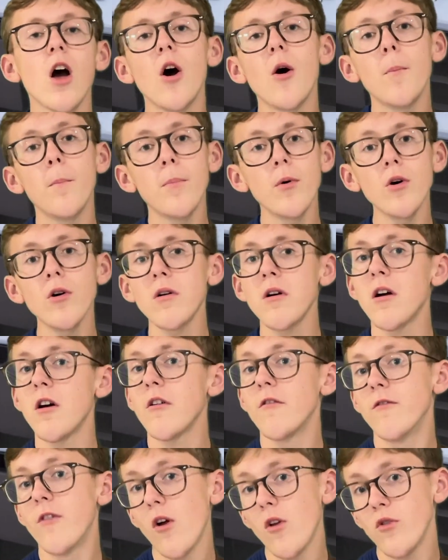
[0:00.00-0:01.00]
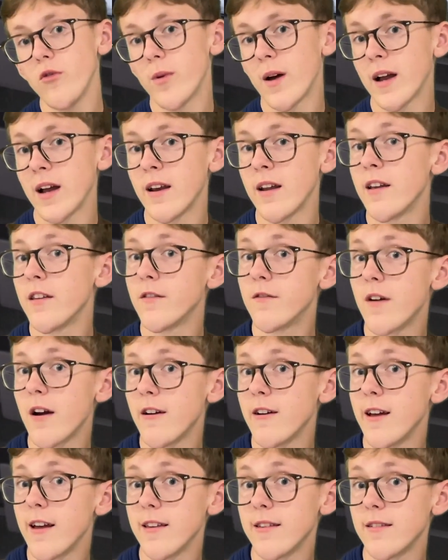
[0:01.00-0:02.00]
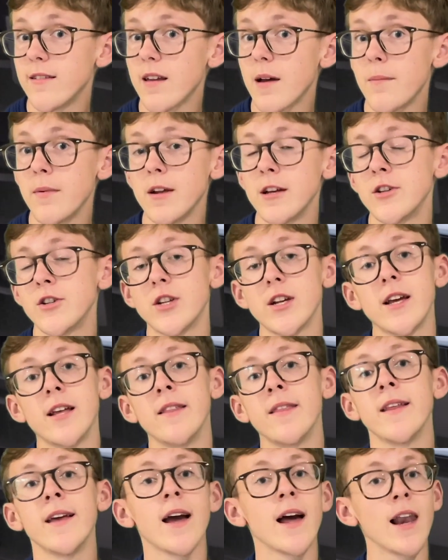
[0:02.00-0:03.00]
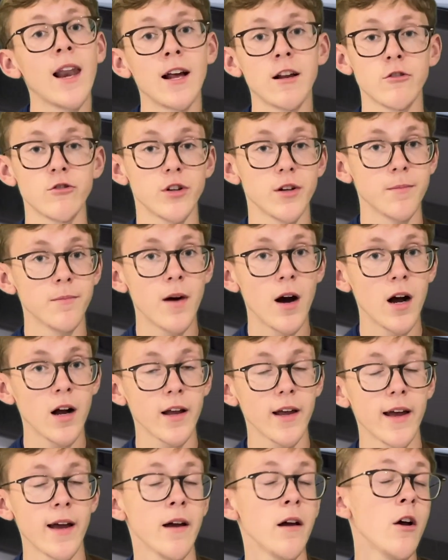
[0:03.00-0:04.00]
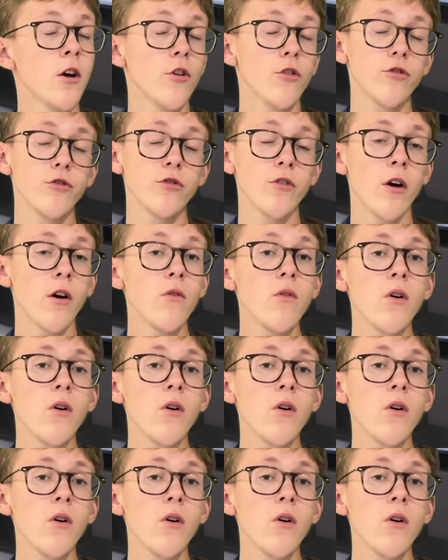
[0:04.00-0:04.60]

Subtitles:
But Volkswagen is very established in the electric market, so